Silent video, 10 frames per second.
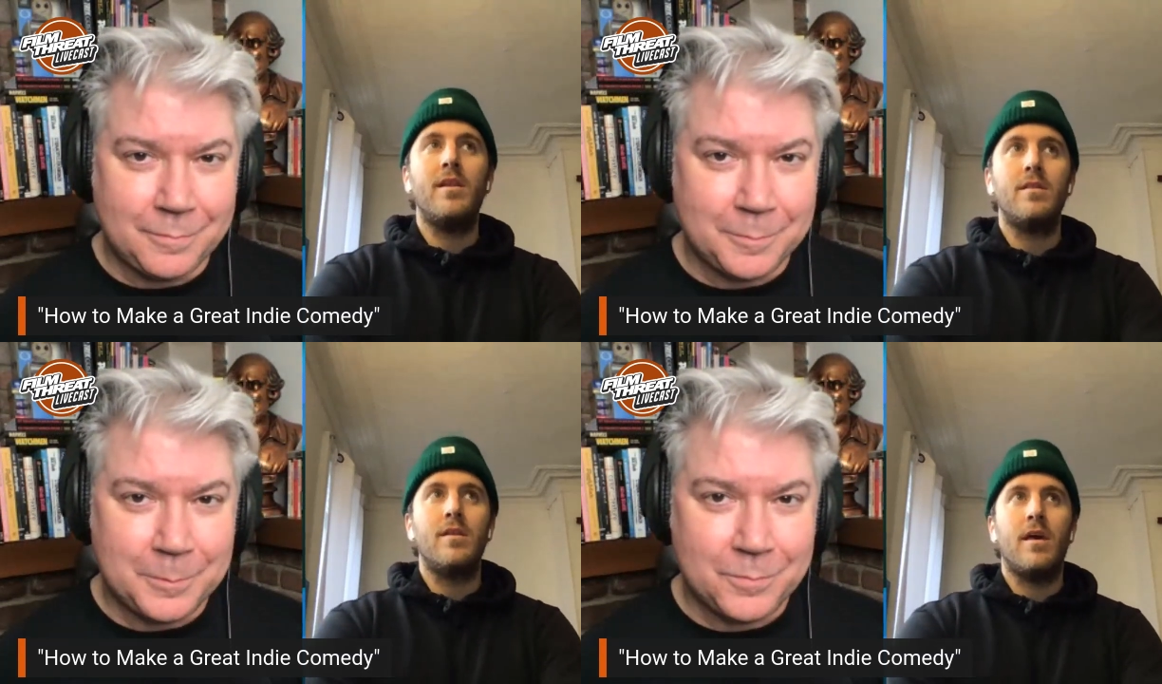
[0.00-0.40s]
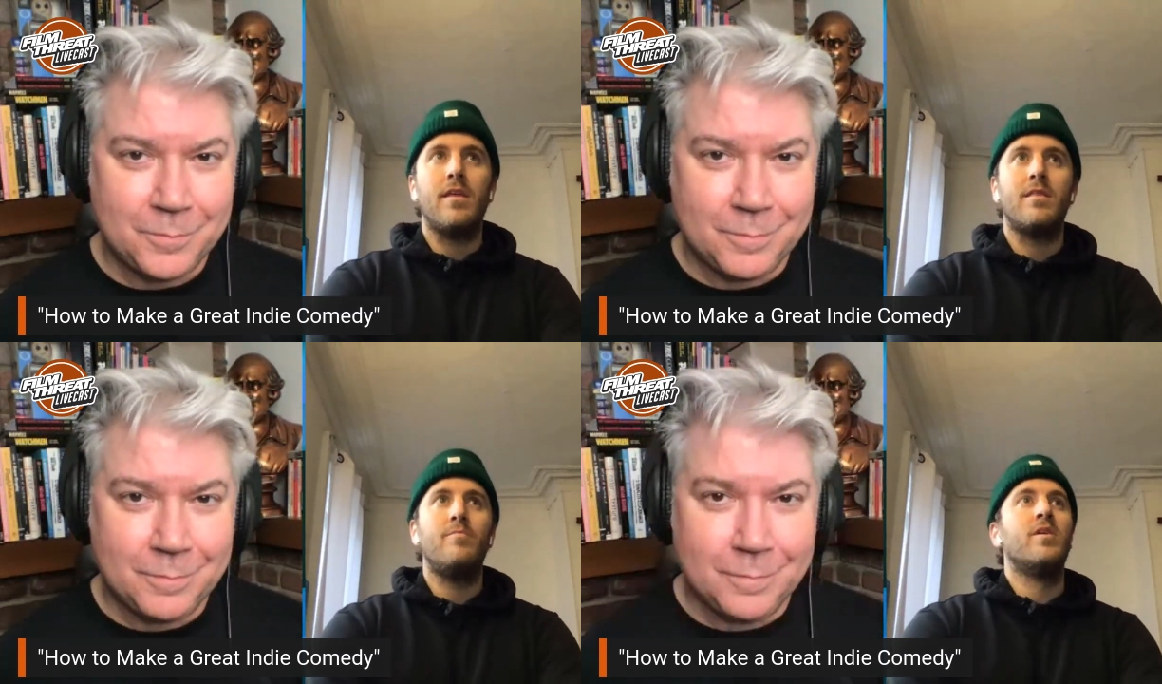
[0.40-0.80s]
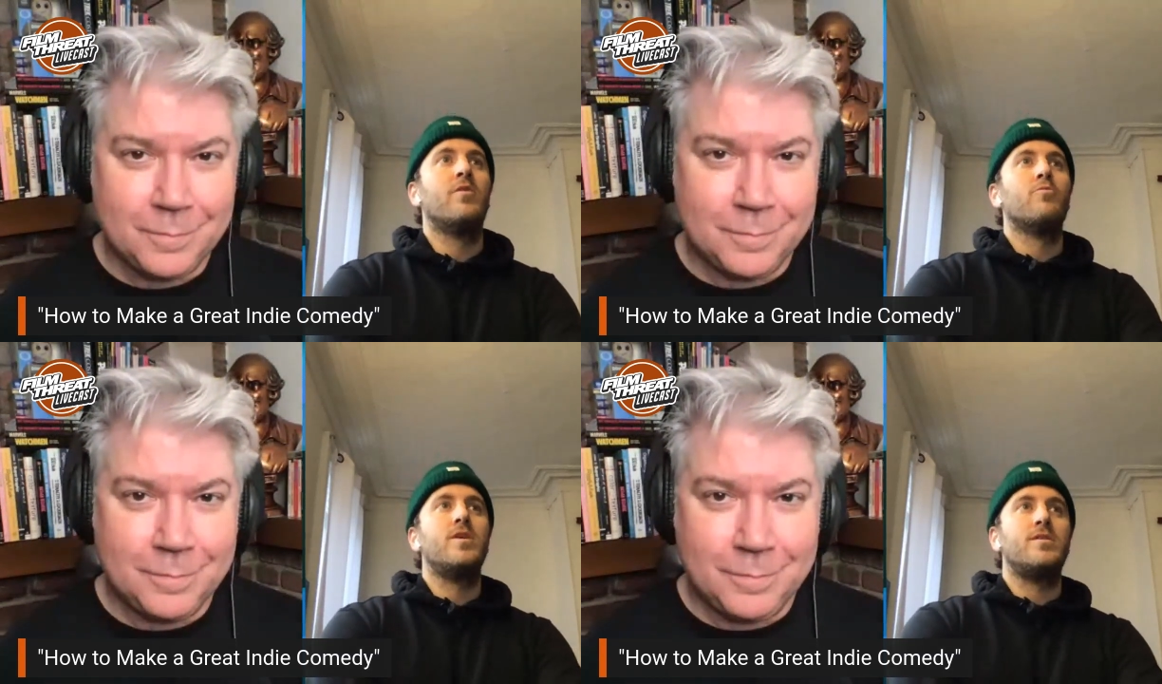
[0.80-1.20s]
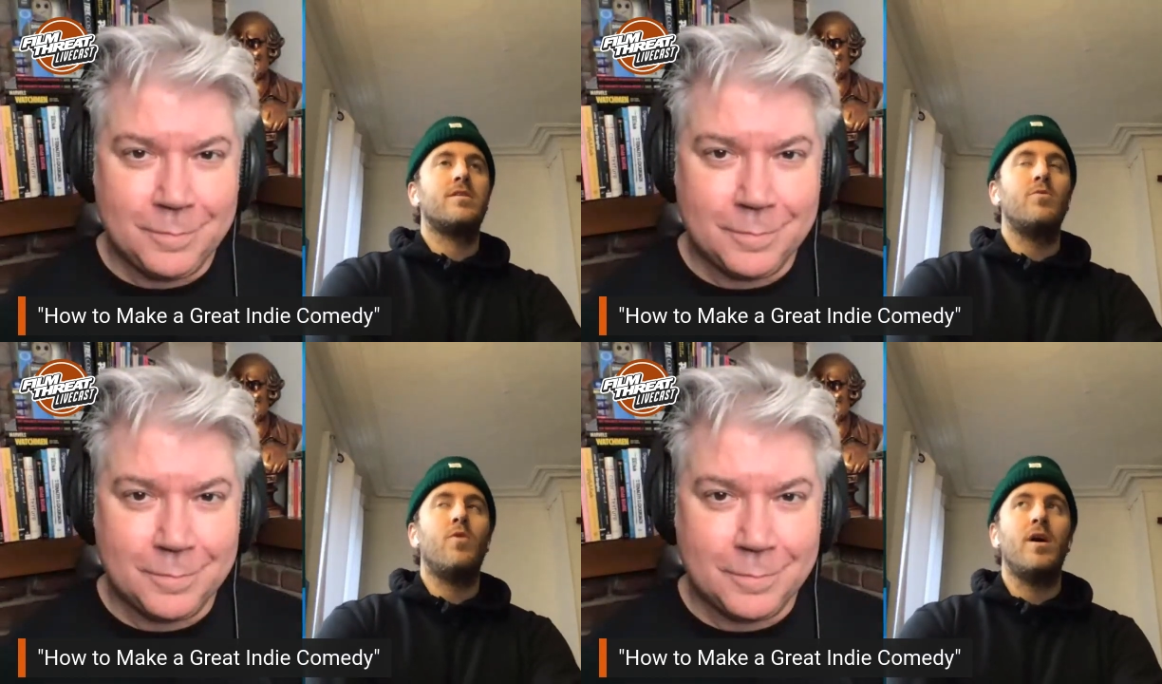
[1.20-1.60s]
Speaker 1: I mean, I think the big
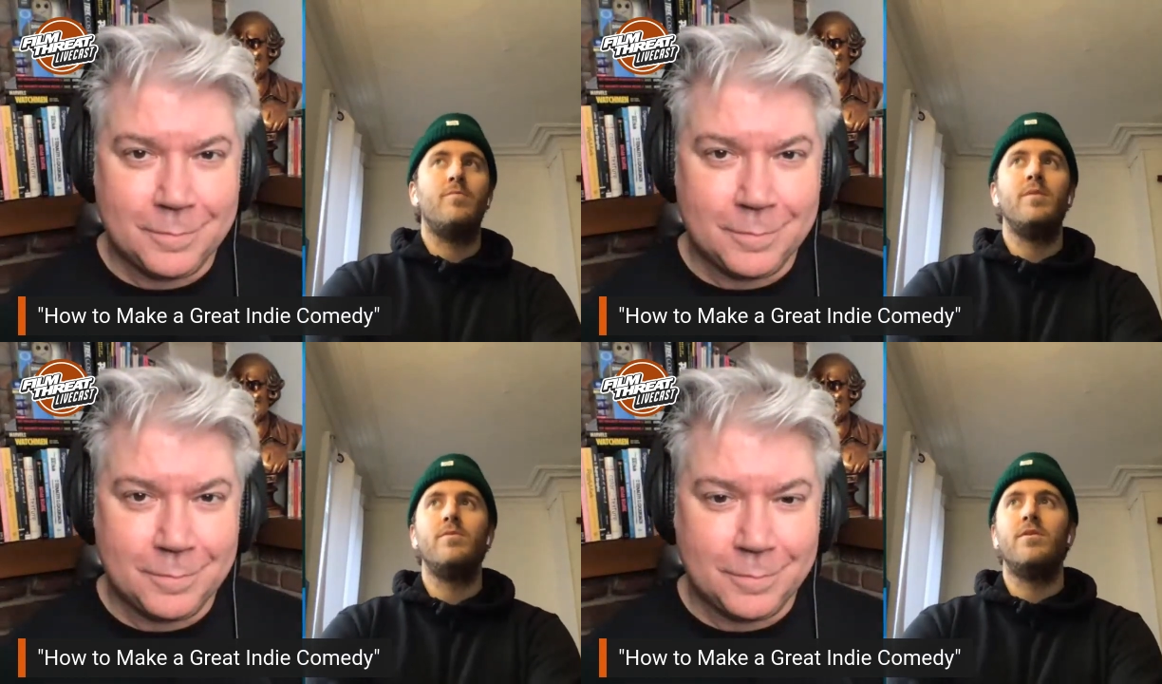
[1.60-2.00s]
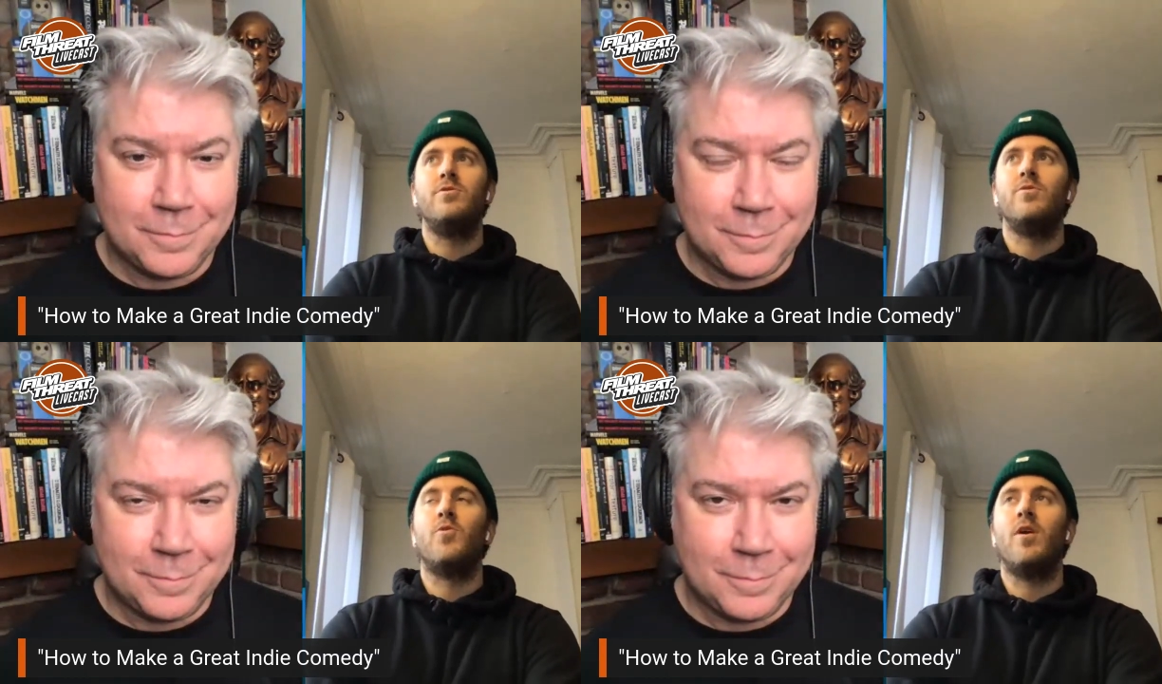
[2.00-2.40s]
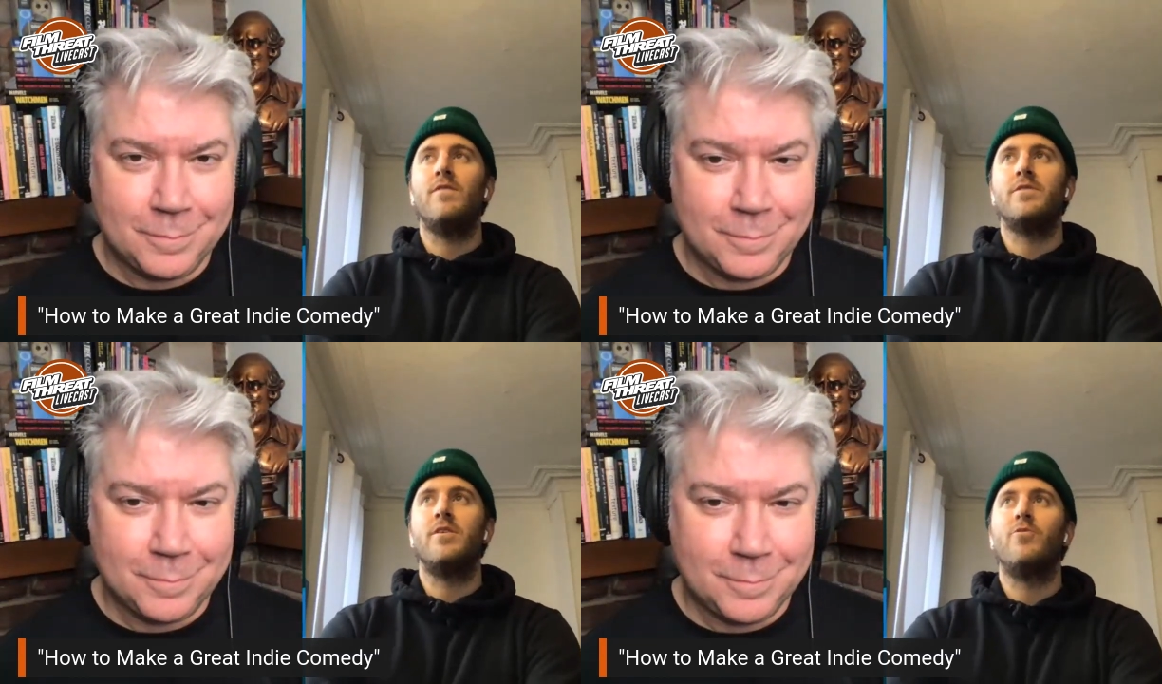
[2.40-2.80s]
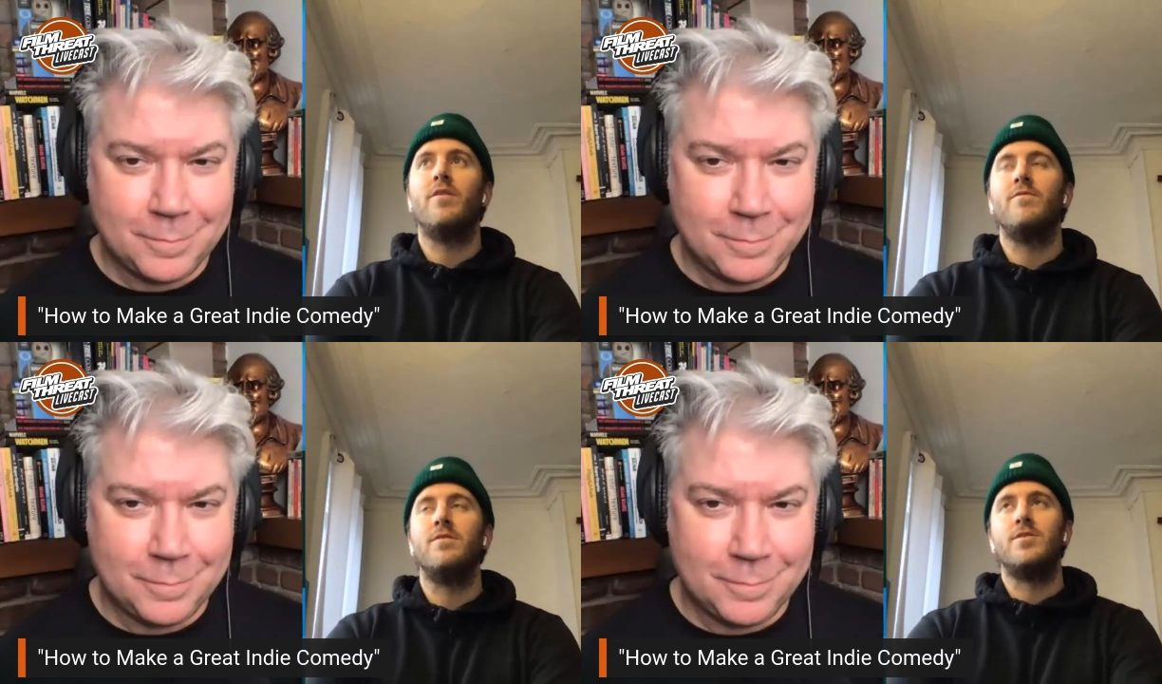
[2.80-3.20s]
risk and why people don't do it more
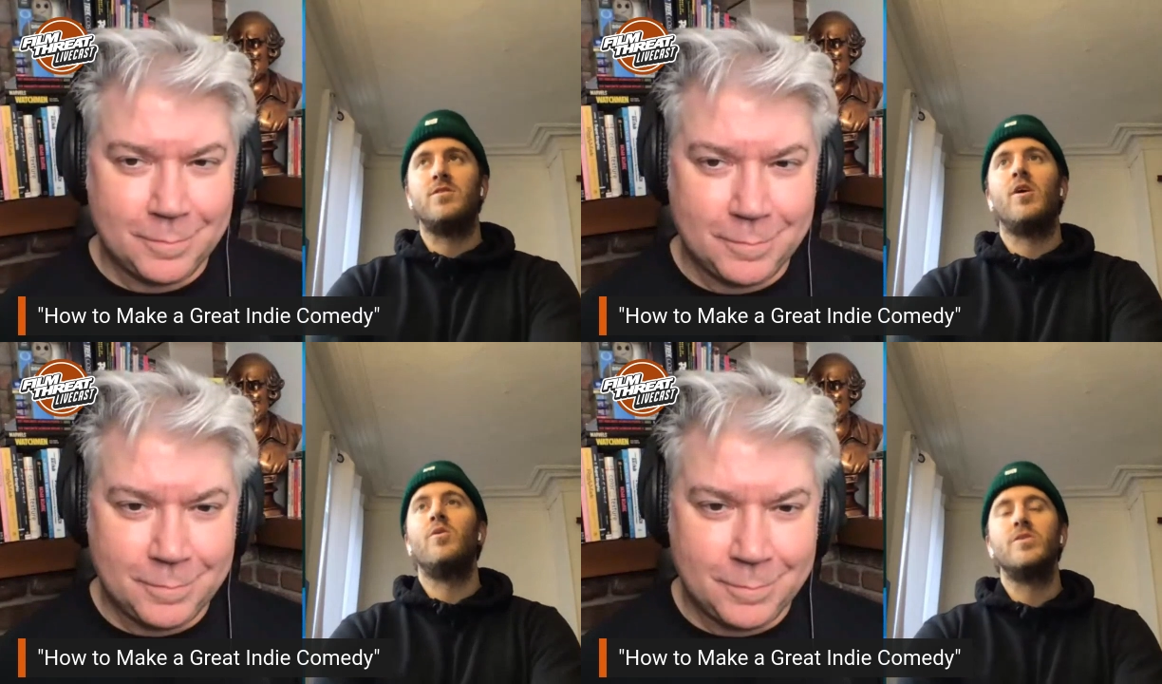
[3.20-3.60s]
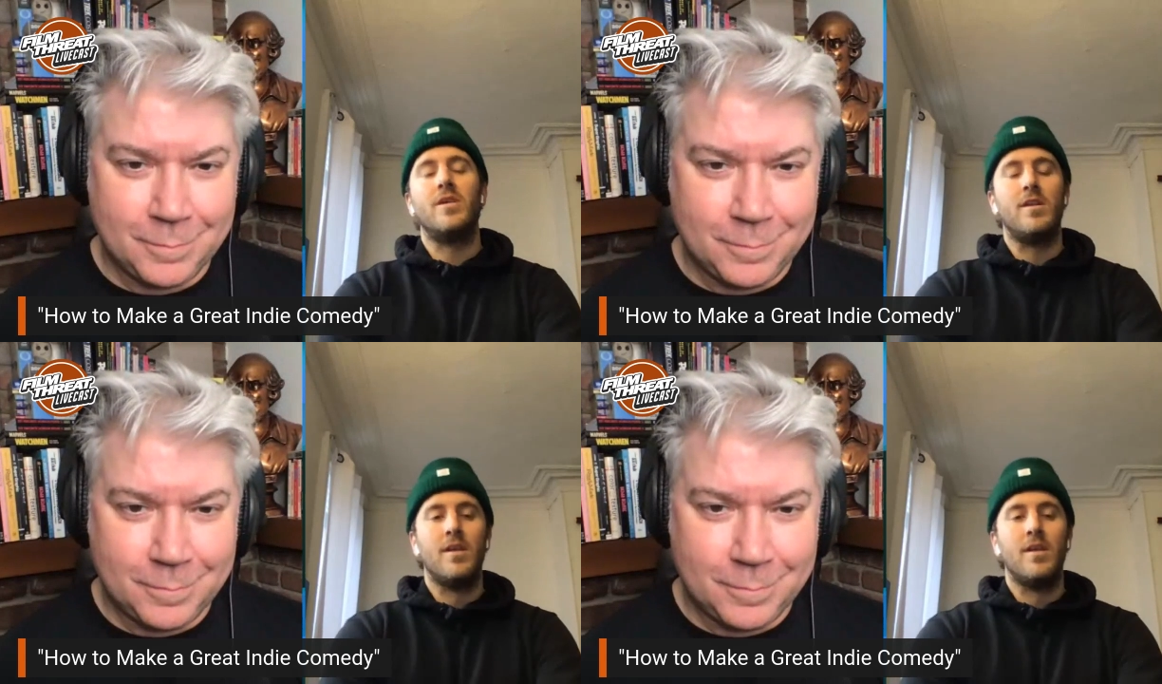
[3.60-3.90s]
often, and rightfully so,